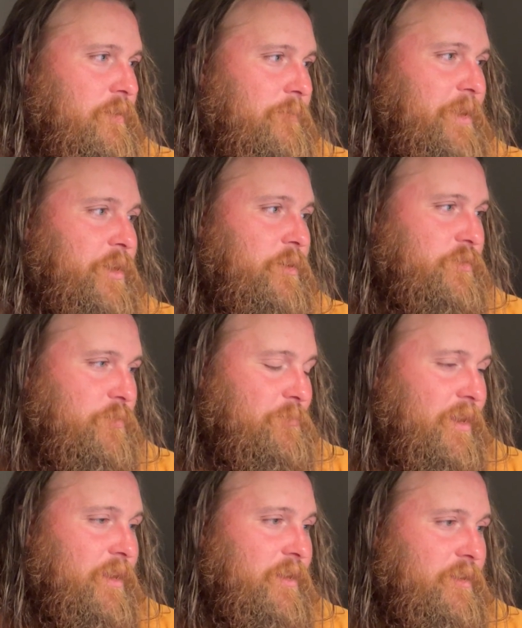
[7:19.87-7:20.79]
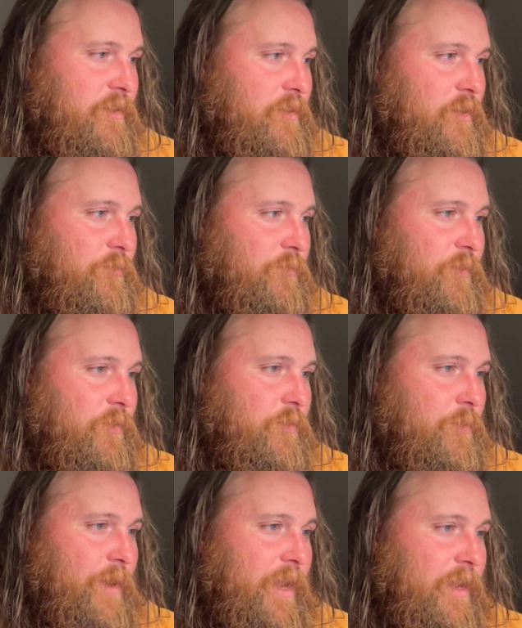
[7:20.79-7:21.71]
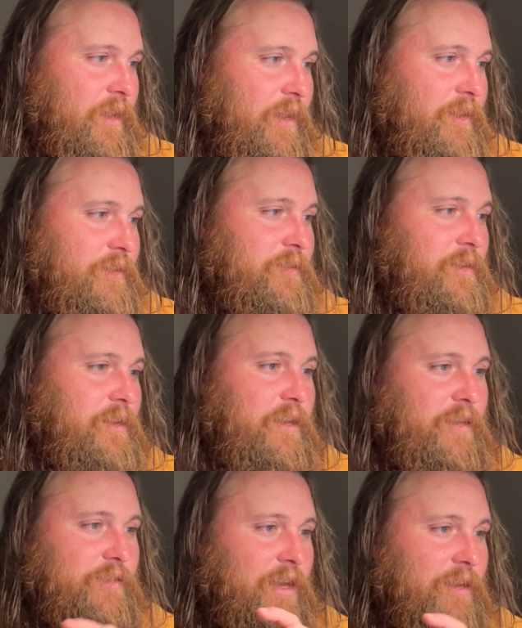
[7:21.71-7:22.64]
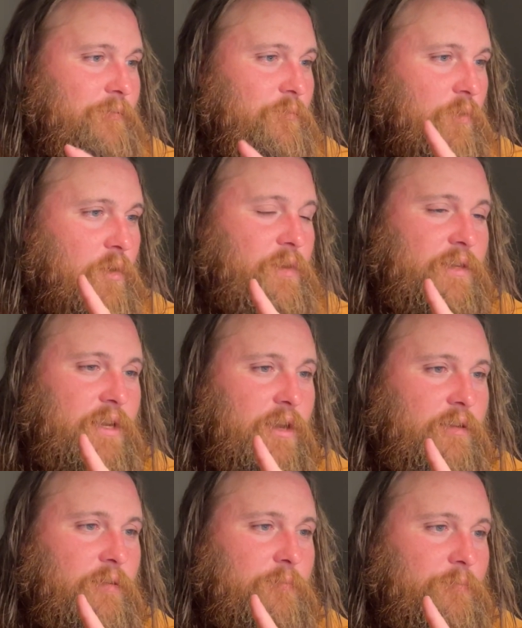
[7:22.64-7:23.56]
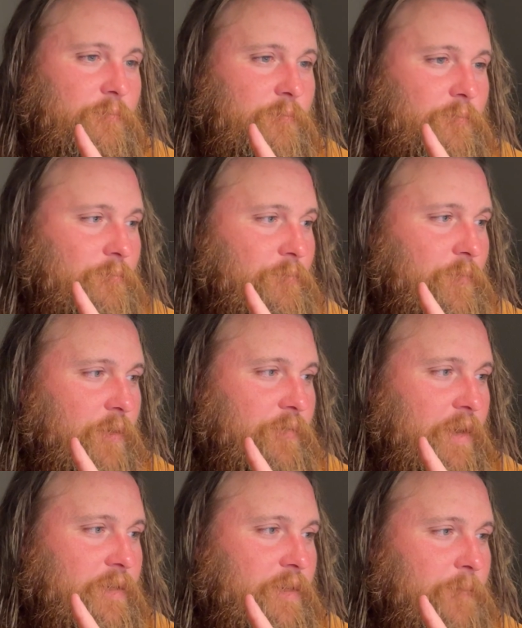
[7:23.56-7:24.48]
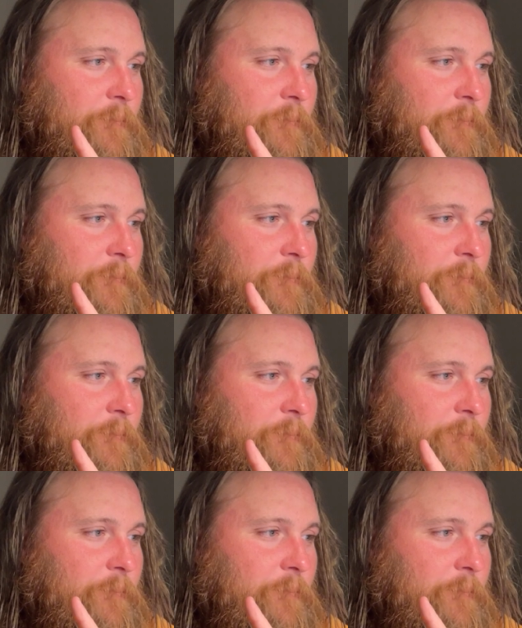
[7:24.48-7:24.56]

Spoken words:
go to my note real quick, and because I wrote it down and perfect.